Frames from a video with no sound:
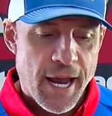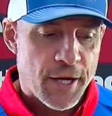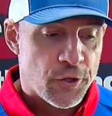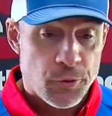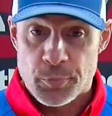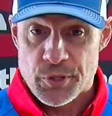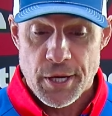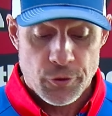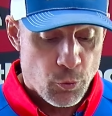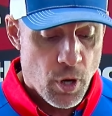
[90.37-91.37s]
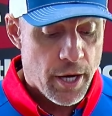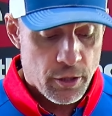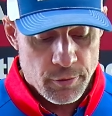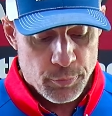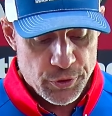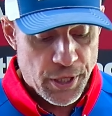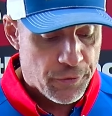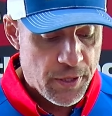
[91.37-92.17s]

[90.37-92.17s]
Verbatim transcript: and to protect the rider and protect